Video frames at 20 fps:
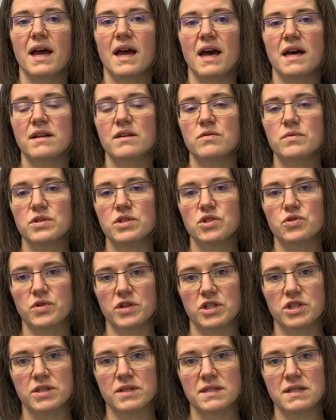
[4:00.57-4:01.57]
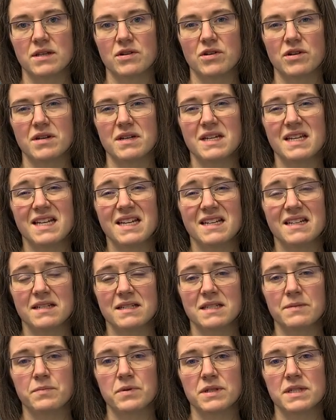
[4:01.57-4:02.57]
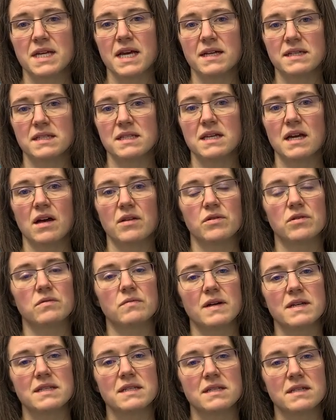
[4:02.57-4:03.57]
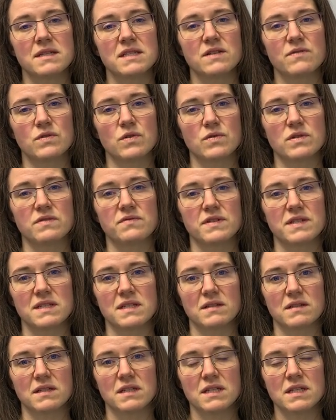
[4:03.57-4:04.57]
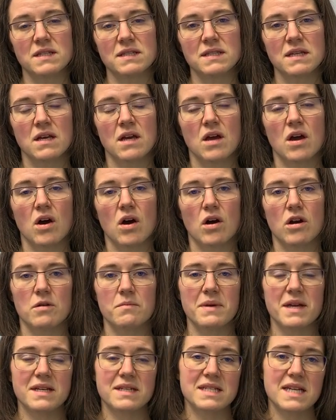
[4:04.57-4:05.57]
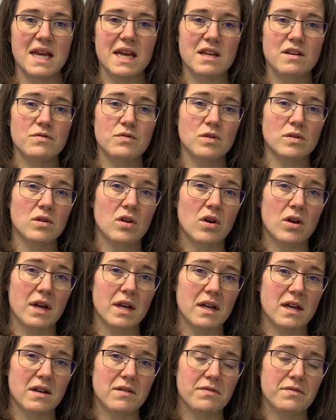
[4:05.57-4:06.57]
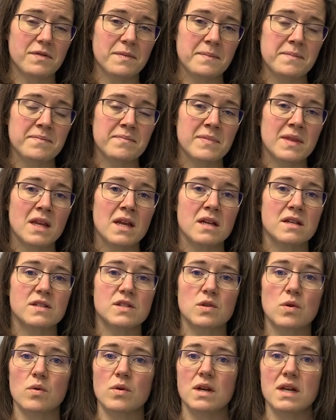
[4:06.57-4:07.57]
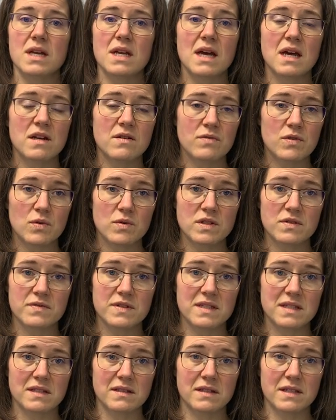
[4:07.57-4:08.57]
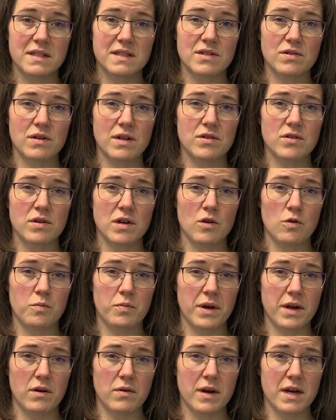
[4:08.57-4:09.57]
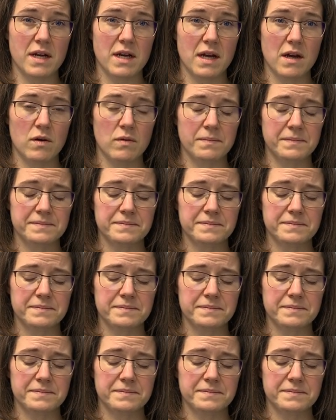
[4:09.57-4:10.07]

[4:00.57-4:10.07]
added restrictions that are needed to protect the other residents of those facilities are maintained for long enough. So none of those facilities are under outbreak right now.